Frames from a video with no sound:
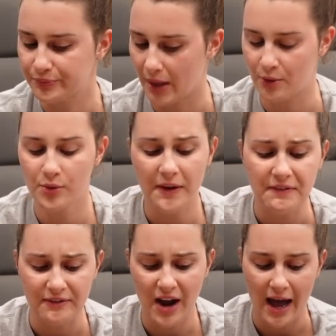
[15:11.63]
I don't know if I've
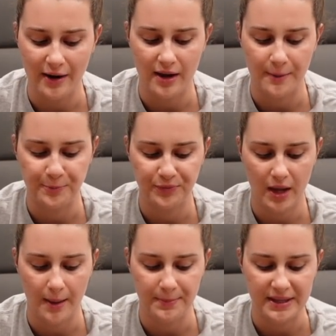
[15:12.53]
ever had a
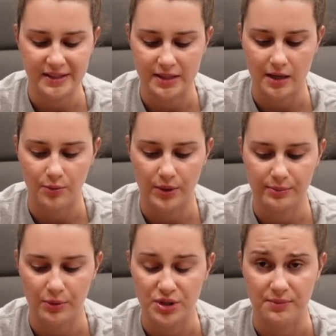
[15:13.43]
pizza with
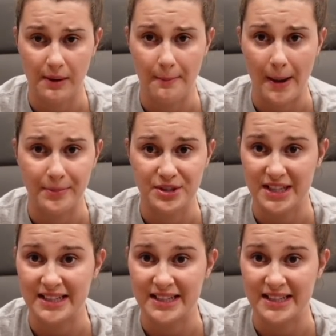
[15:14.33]
roasted red peppers.